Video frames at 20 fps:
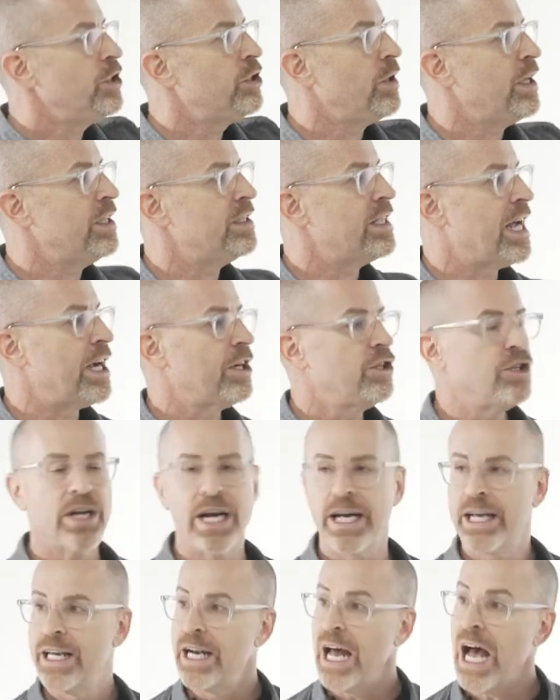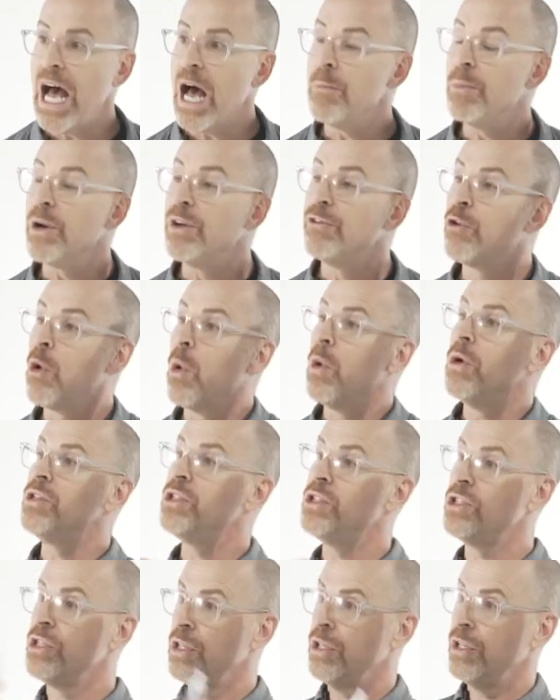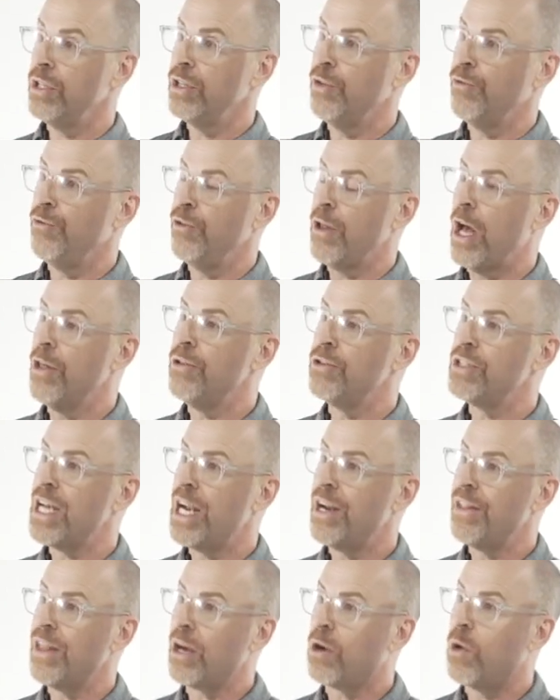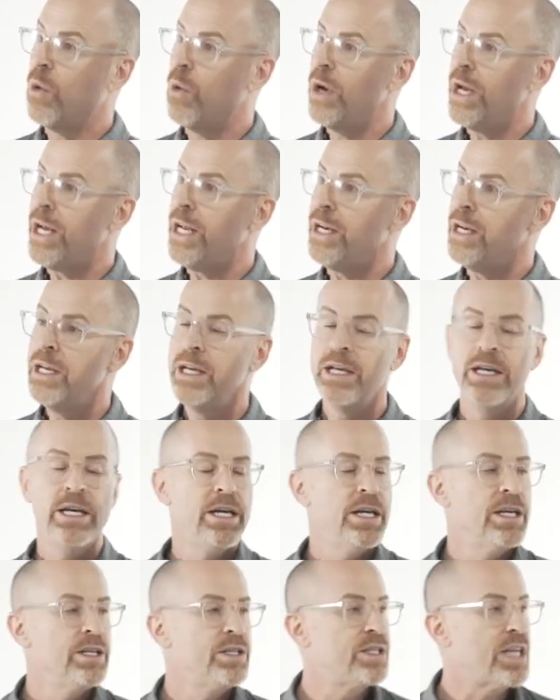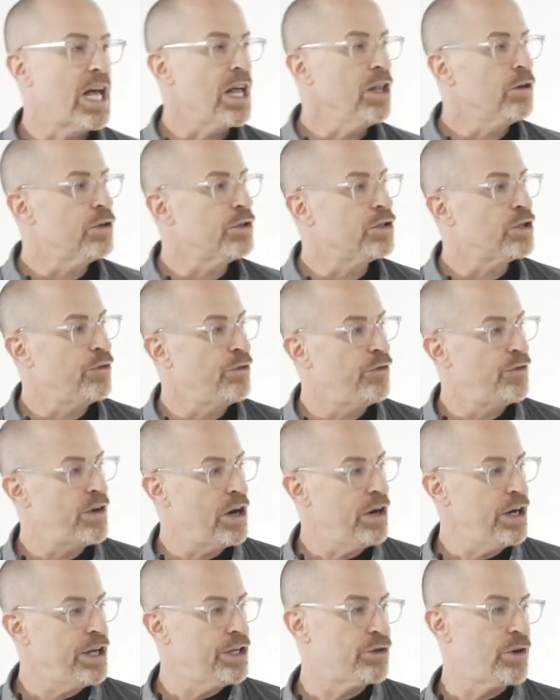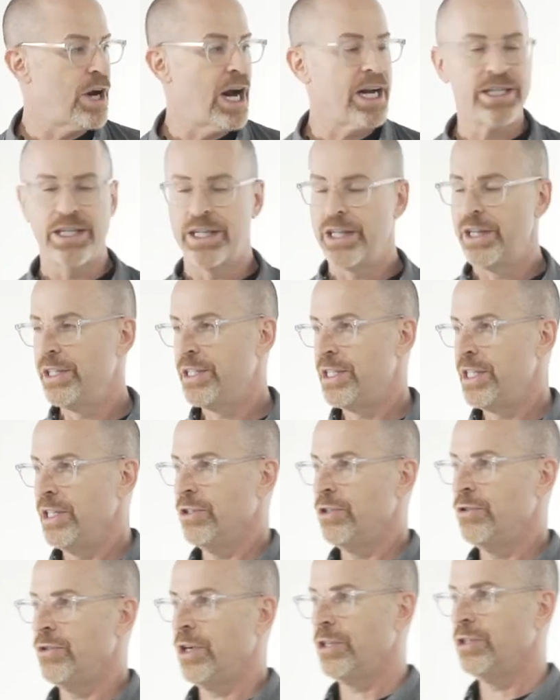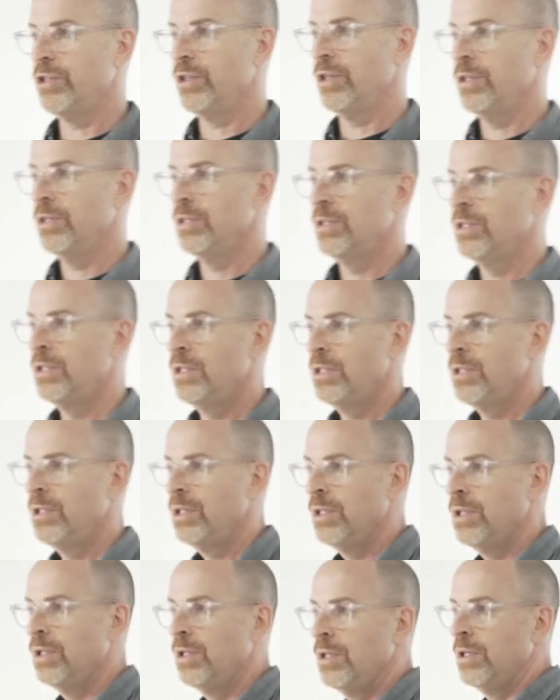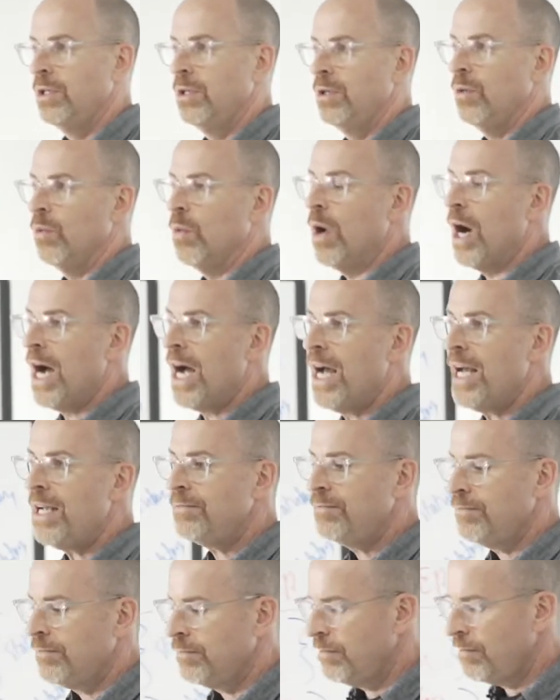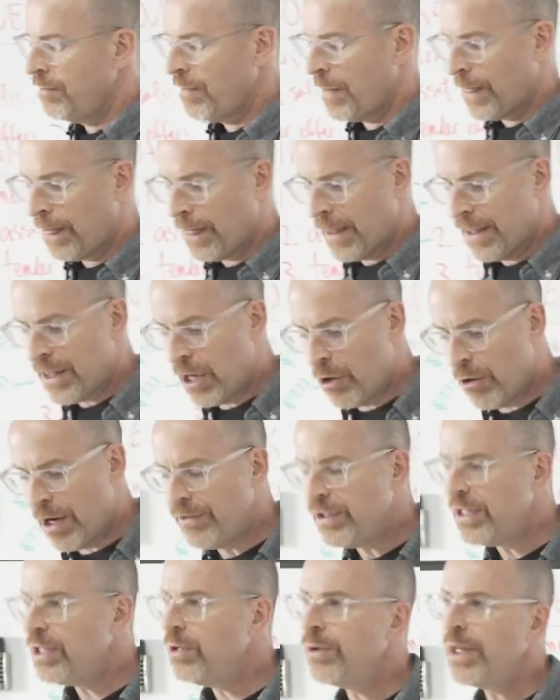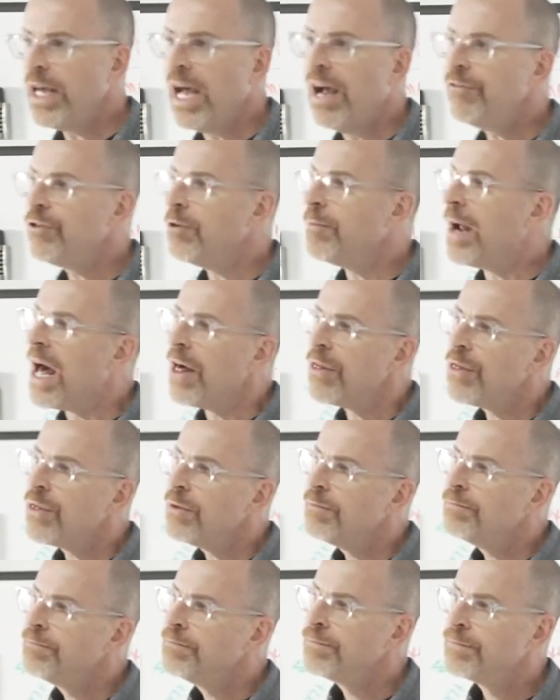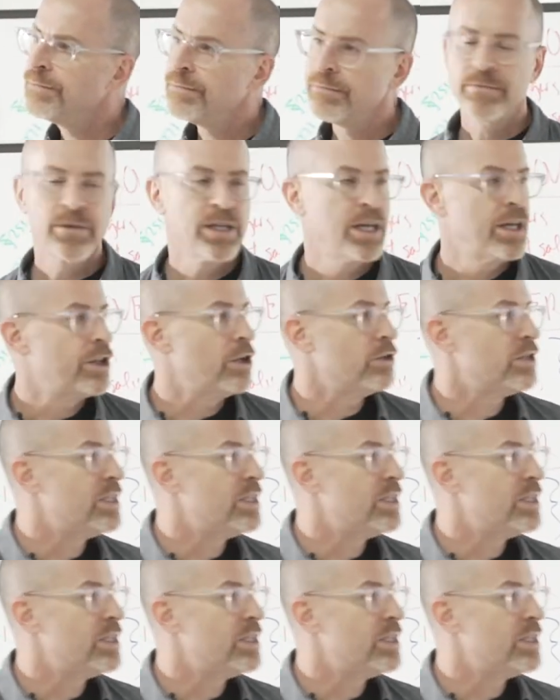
transaction, I cannot. But of course, the other side of that coin, sellers are very attracted to this deal structure. Why? They don't have to deal with the aftermath. There's